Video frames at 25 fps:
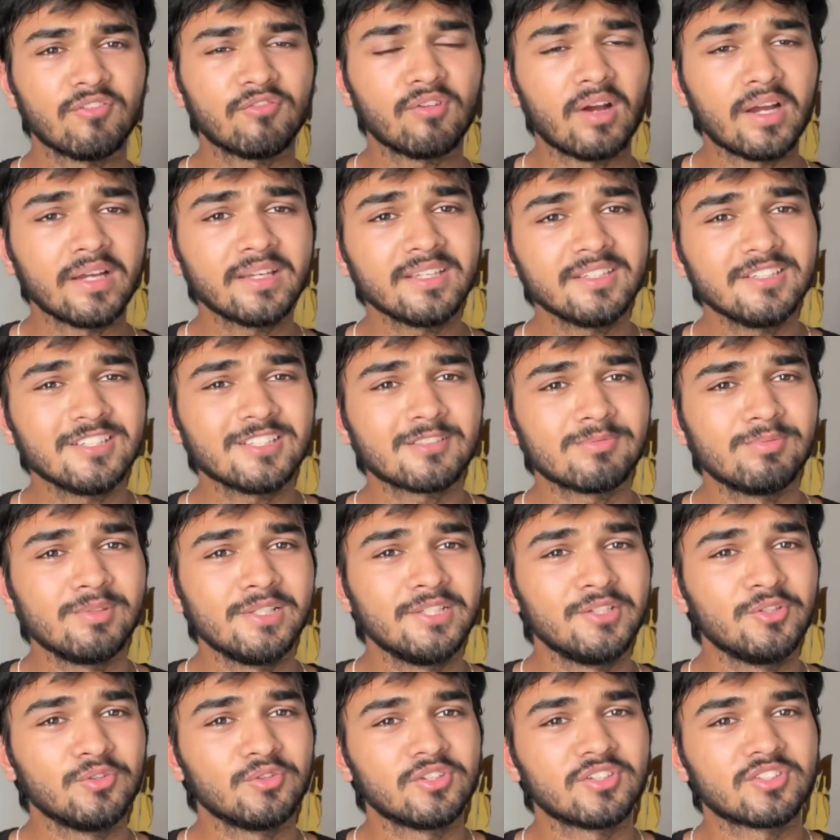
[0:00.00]
I can
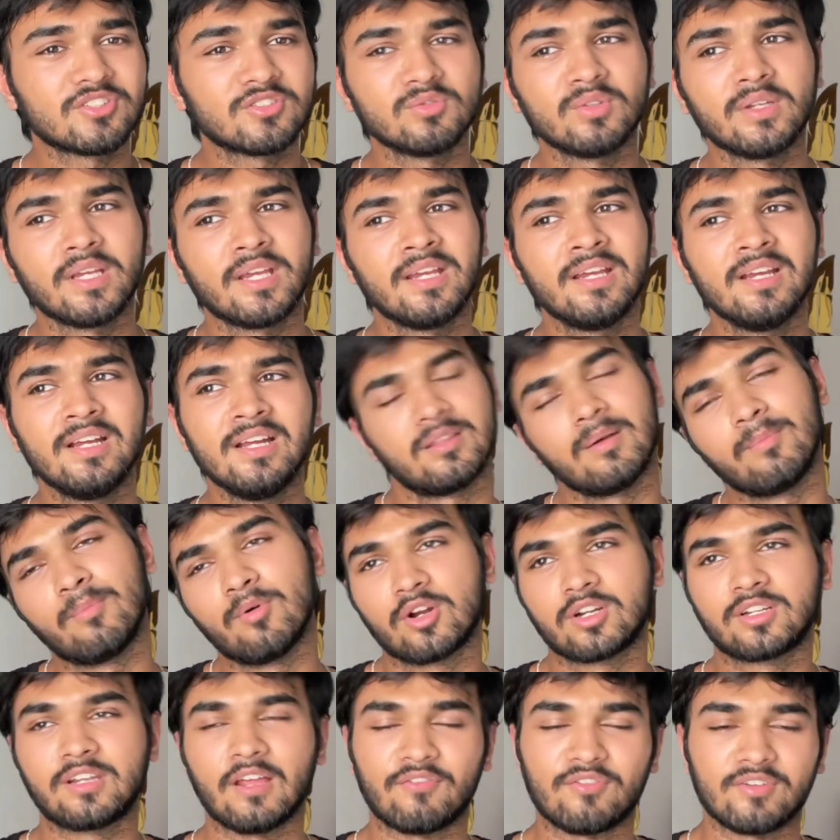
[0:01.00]
explain you this way, the
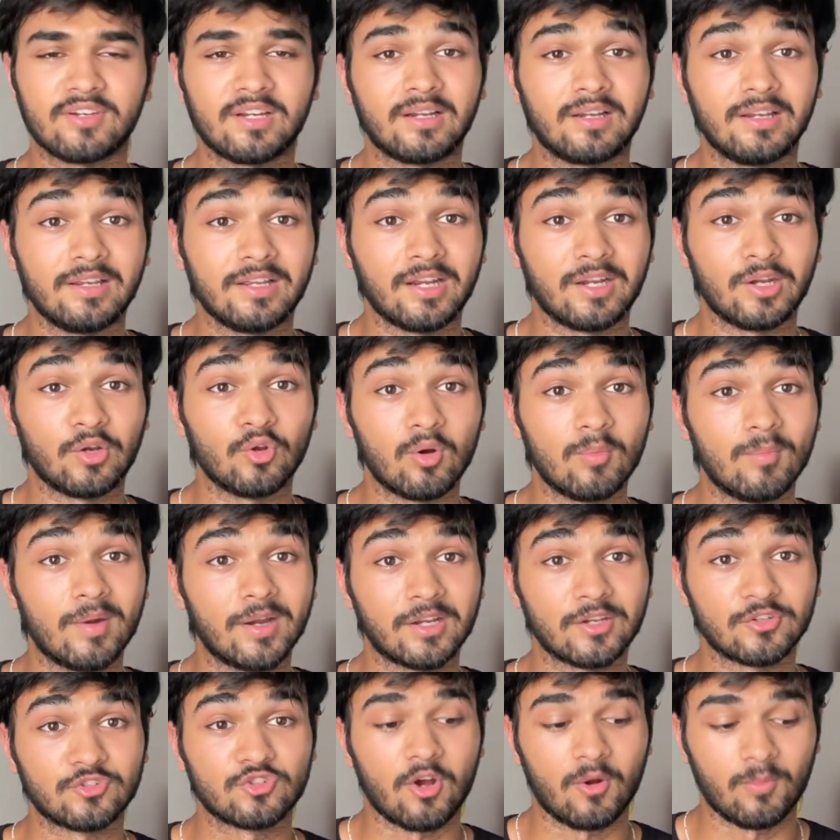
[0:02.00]
book definitely can do a
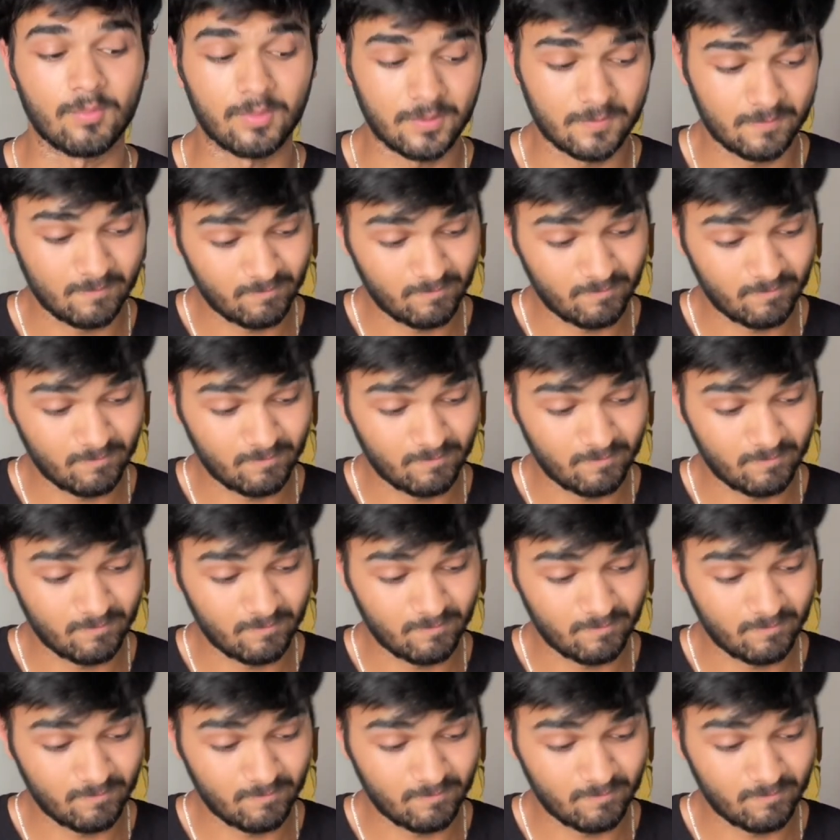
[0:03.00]
better job.